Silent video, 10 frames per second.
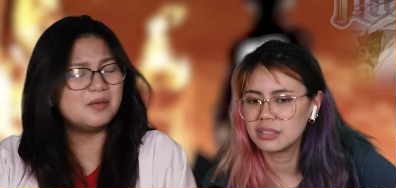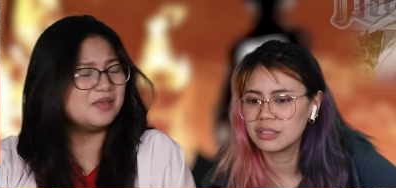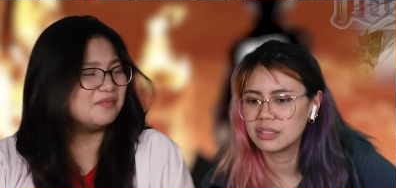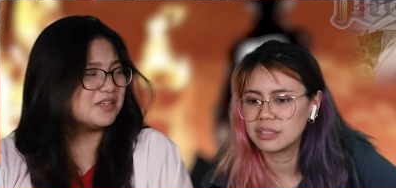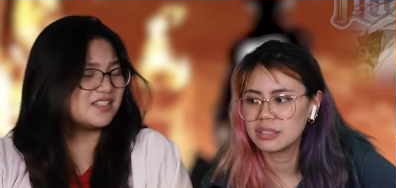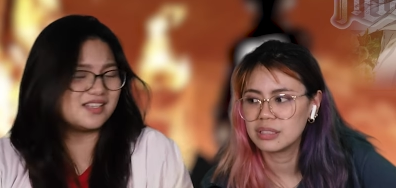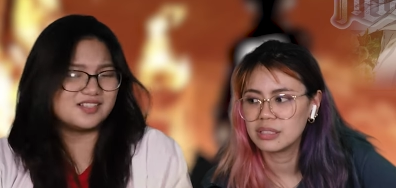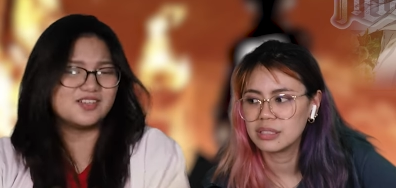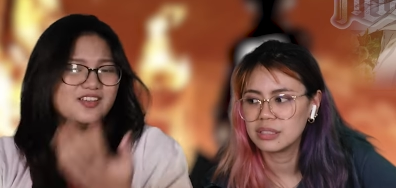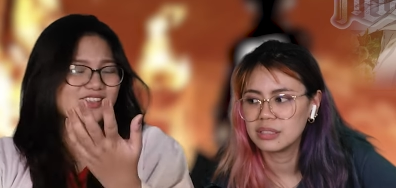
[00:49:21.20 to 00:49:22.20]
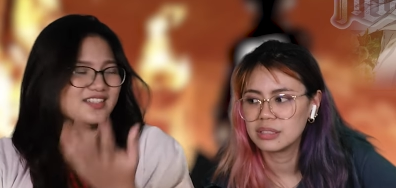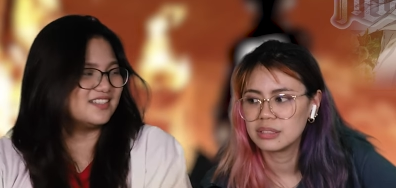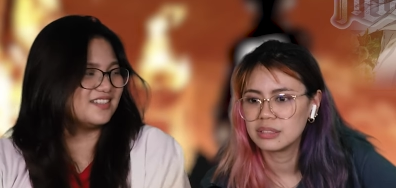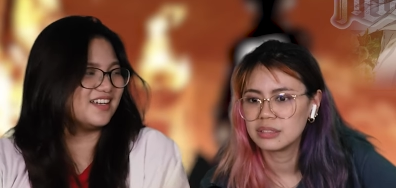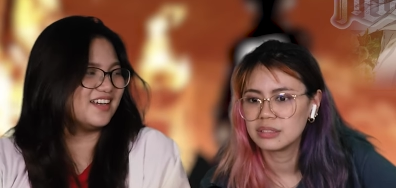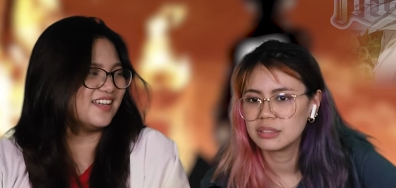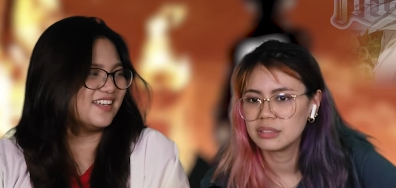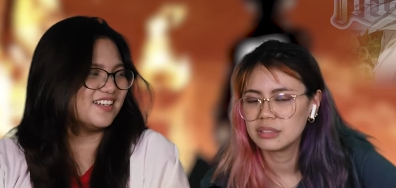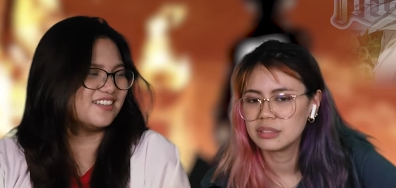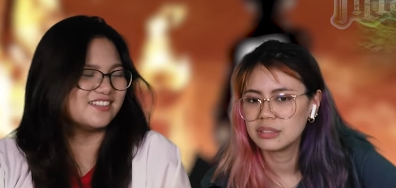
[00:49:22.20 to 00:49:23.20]
Speaker 1: because I saw this, like, I don't
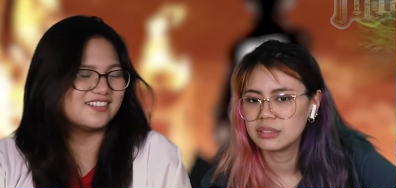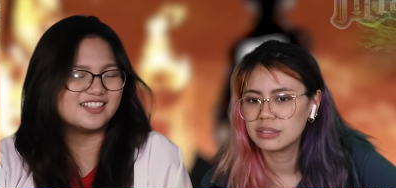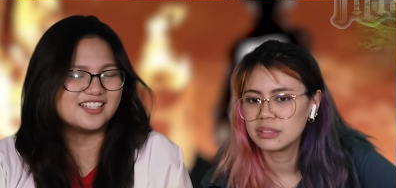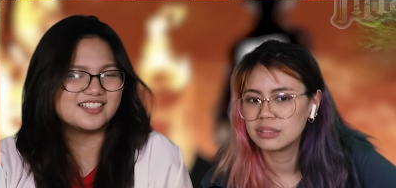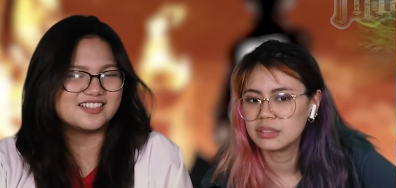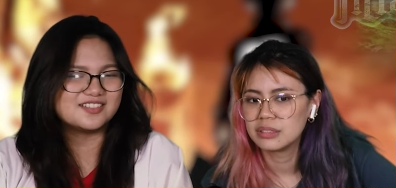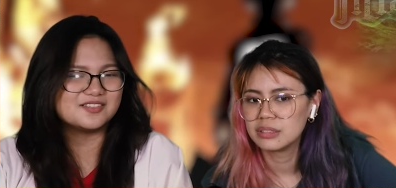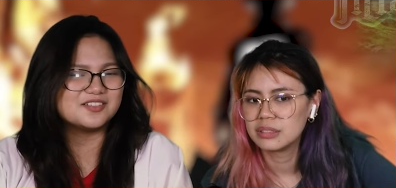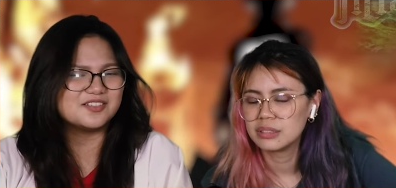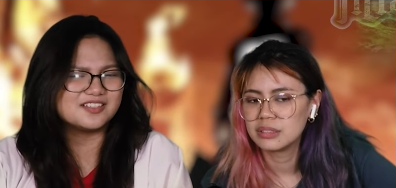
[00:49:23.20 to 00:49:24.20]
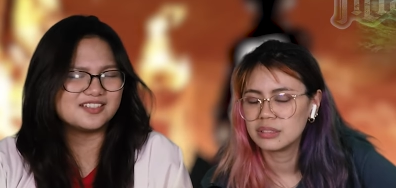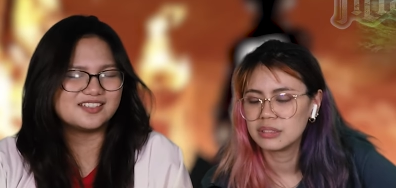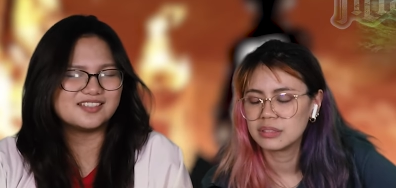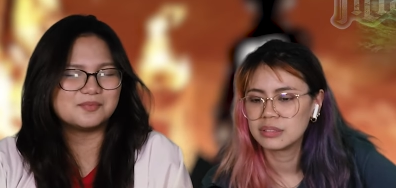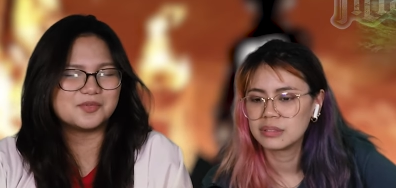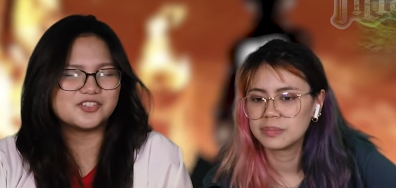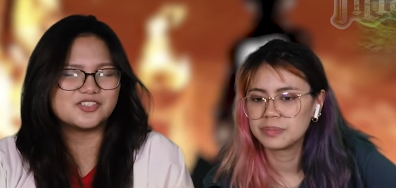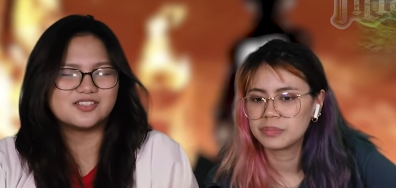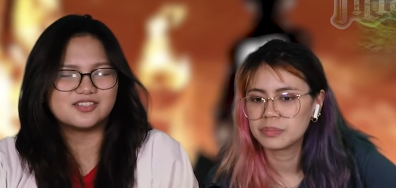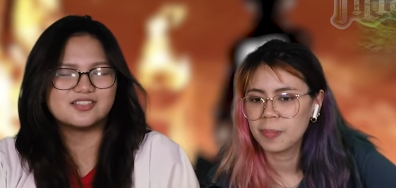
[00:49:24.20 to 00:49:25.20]
know, this, what do you call it? The
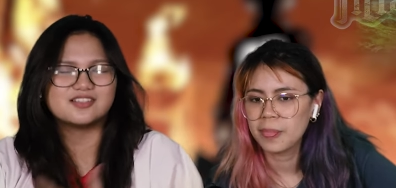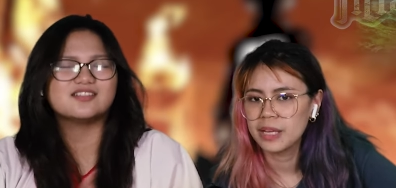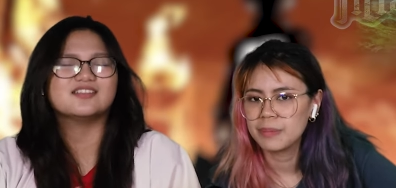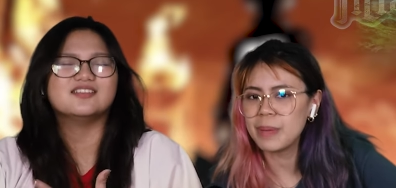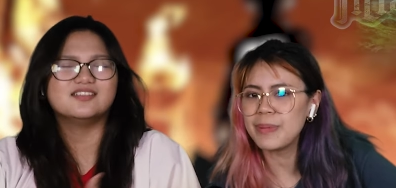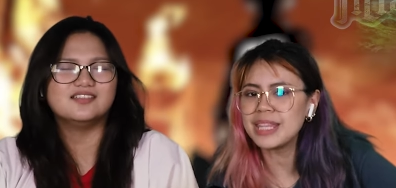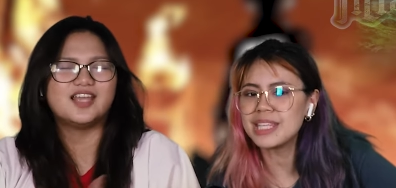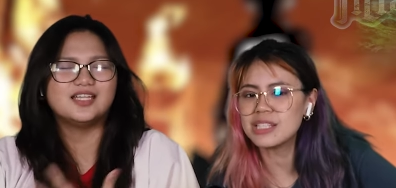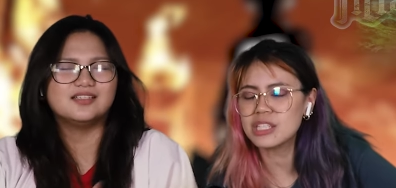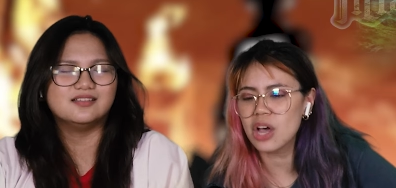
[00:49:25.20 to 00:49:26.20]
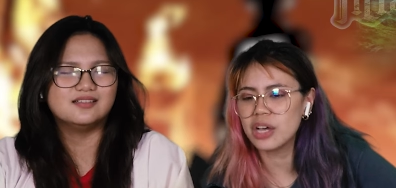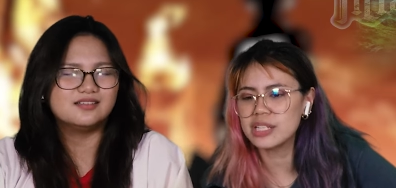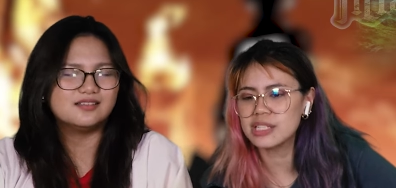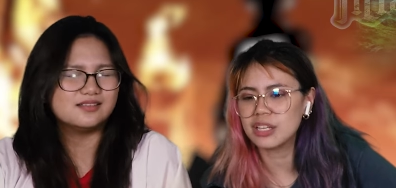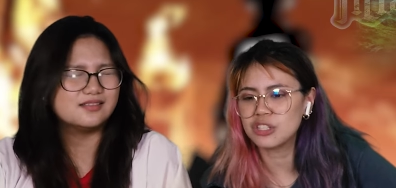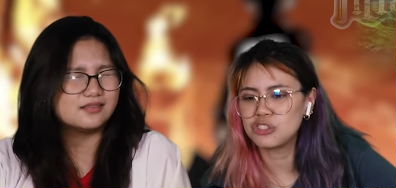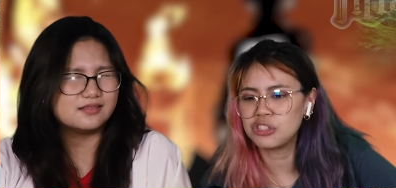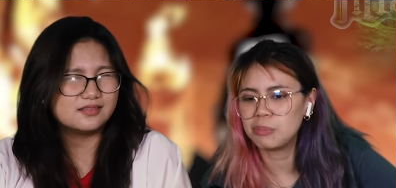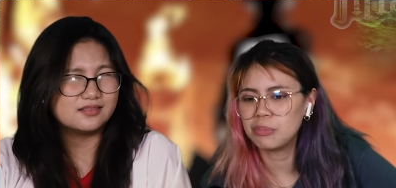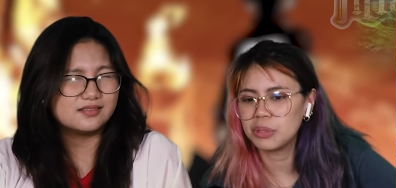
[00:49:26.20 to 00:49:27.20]
person.
Speaker 2: Maybe this song is like a
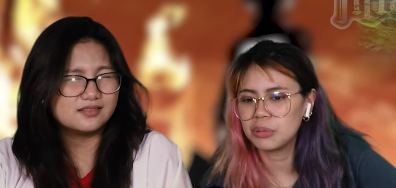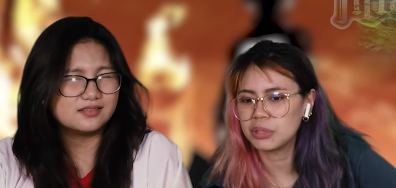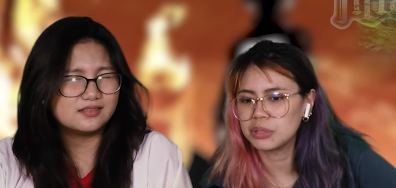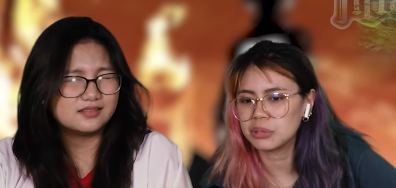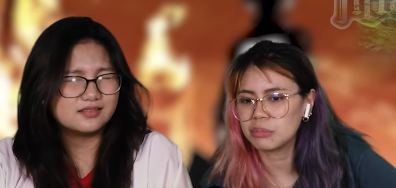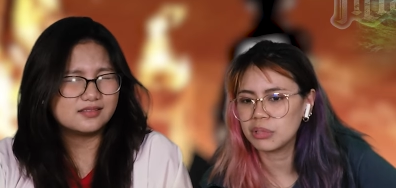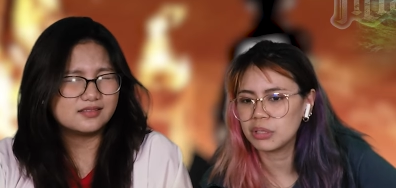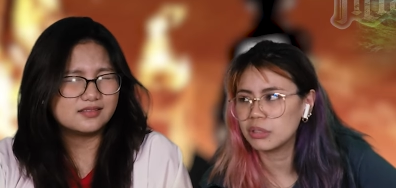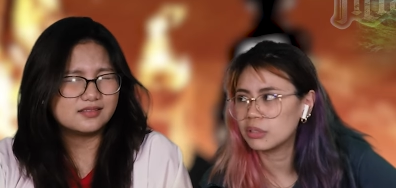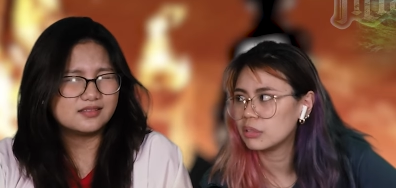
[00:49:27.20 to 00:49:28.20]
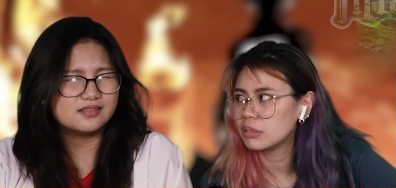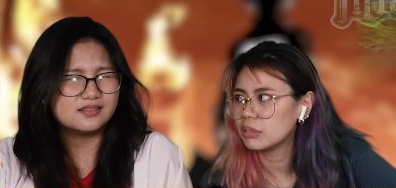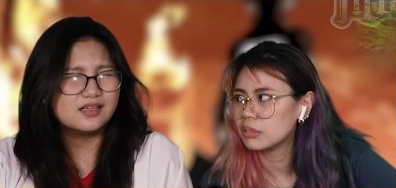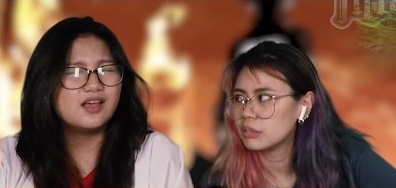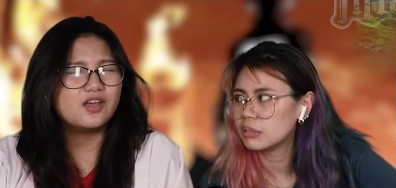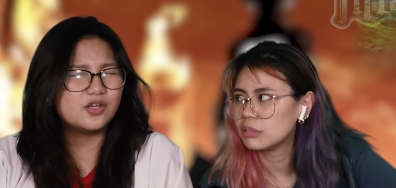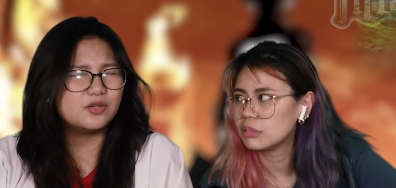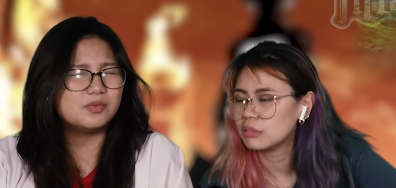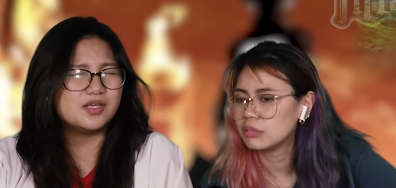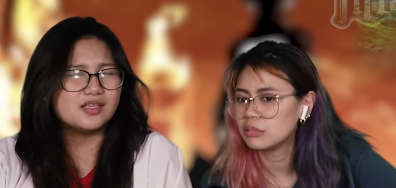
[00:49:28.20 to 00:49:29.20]
tribute or something.
Speaker 1: Could
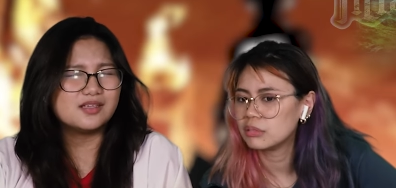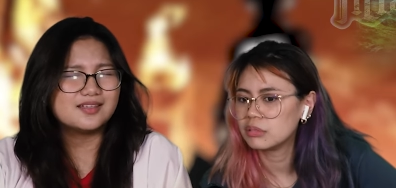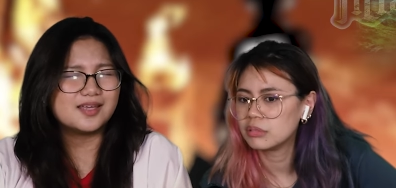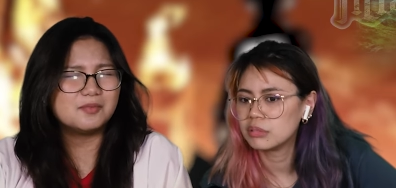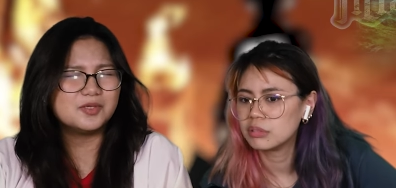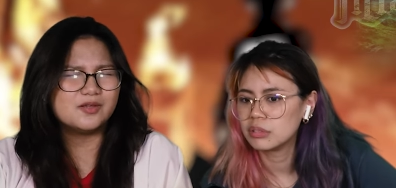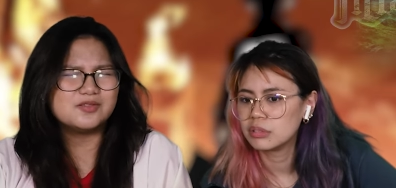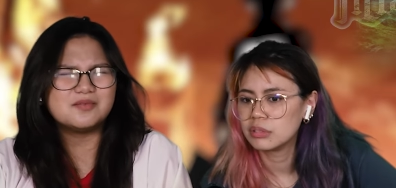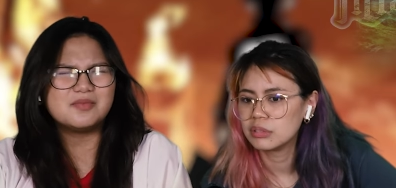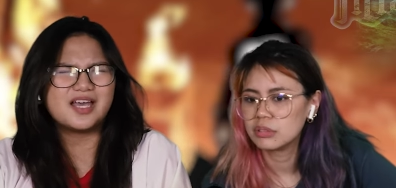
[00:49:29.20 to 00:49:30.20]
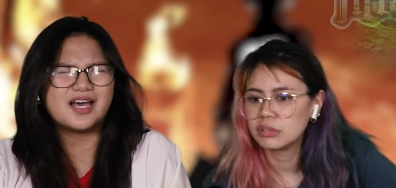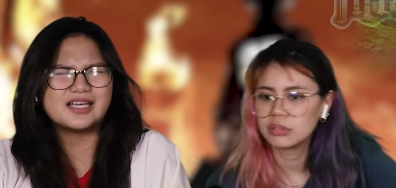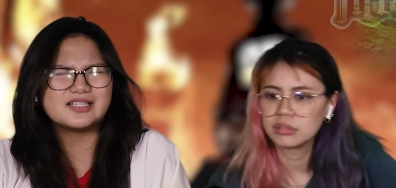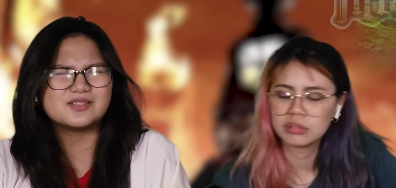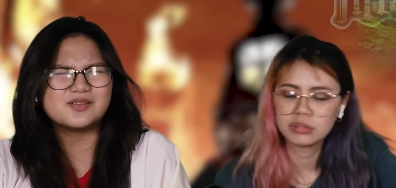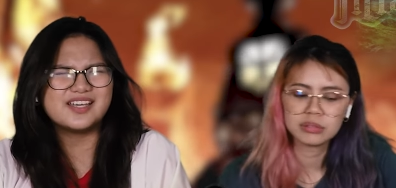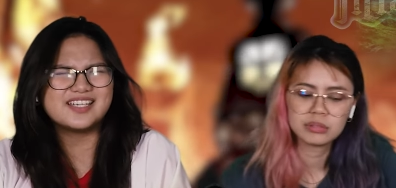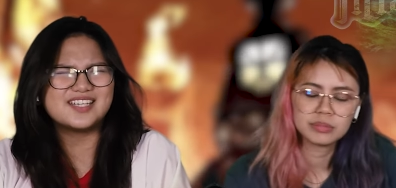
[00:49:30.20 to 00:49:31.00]
be. I'm closing my eyes so I can